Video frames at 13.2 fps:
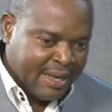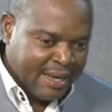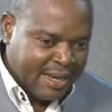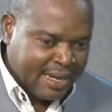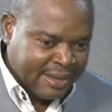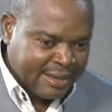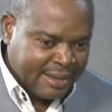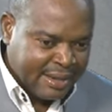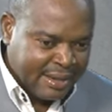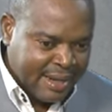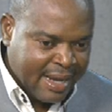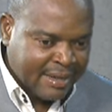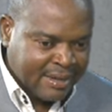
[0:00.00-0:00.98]
has uh,
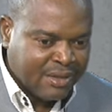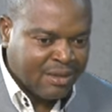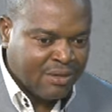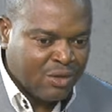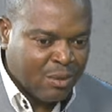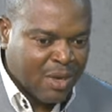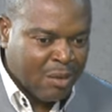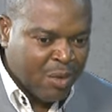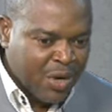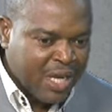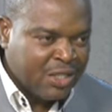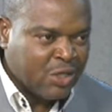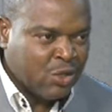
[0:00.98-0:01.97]
asked some
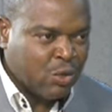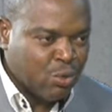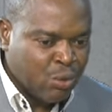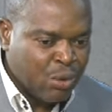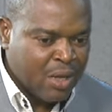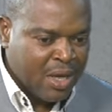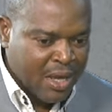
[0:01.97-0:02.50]
Cameroonians to